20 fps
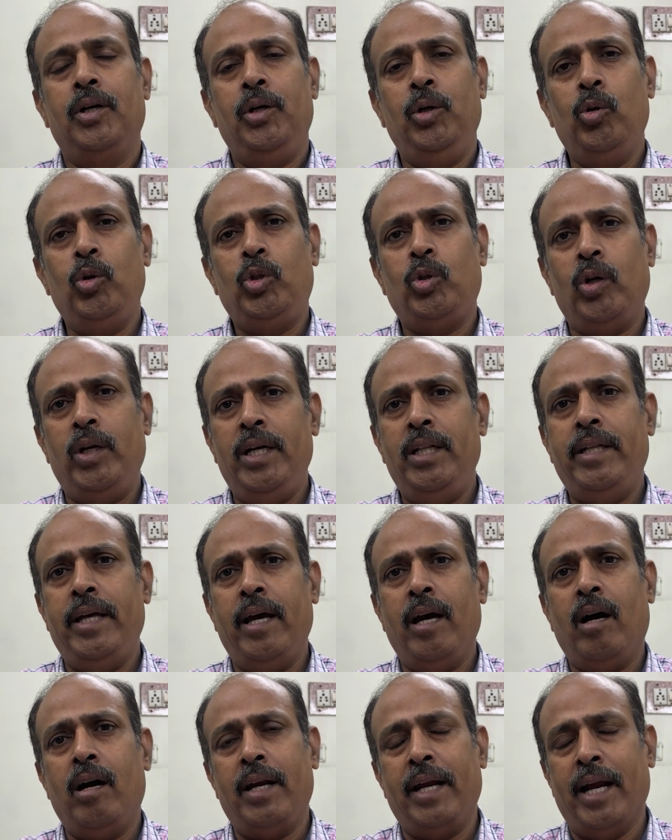Usually they
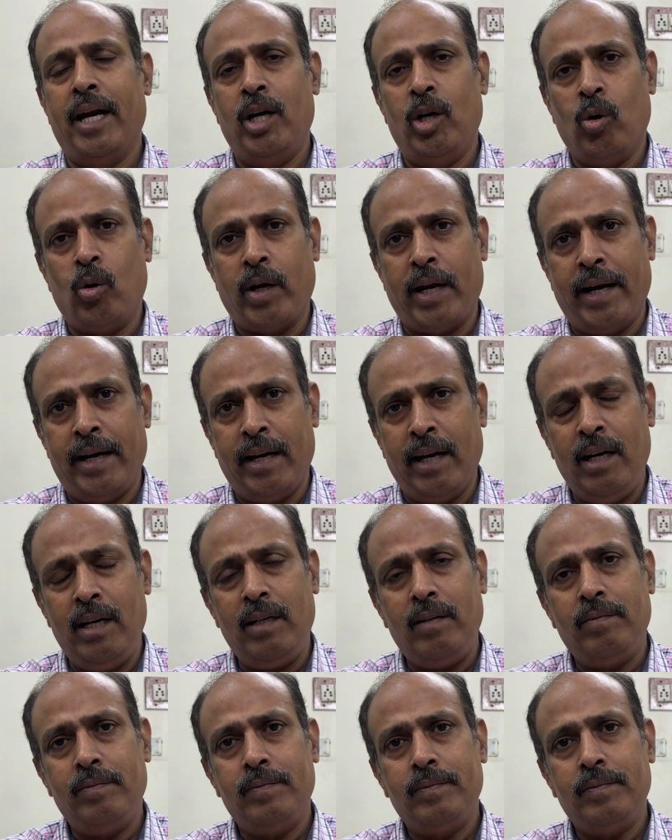are endocrinal,